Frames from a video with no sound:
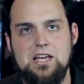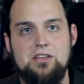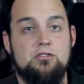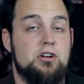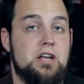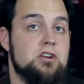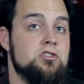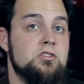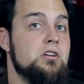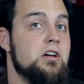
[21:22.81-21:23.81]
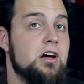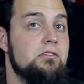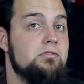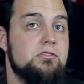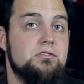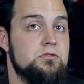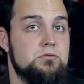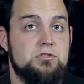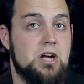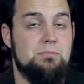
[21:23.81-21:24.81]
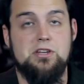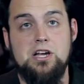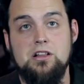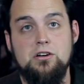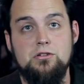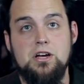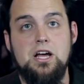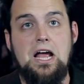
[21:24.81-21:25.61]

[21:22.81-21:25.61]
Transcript: his connection enough to stop the download